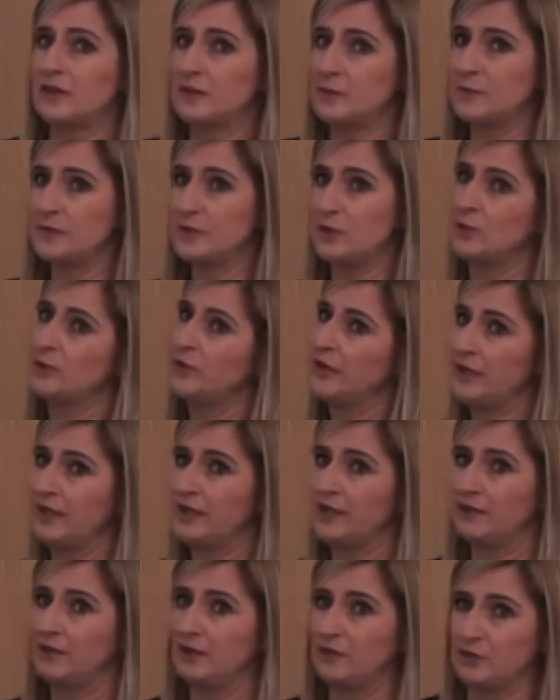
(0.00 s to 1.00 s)
I'm zoning
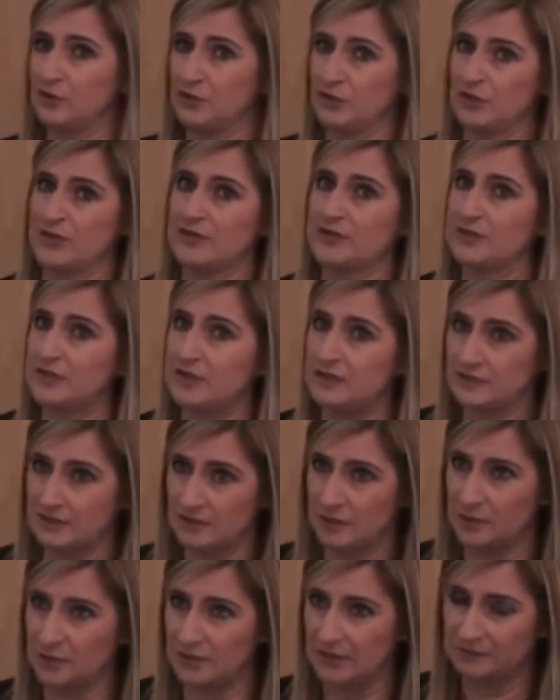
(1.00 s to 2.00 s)
in on just
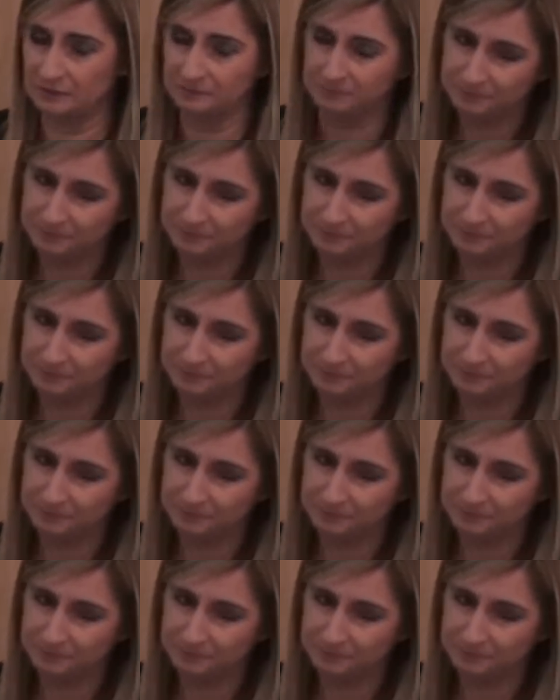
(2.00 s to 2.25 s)
insomnia.